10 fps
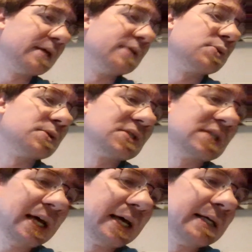So
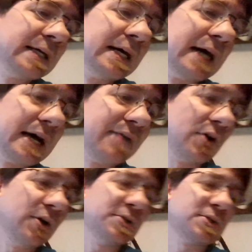instead, I have
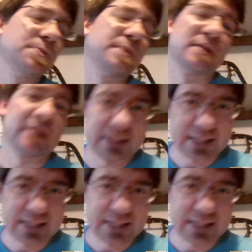also been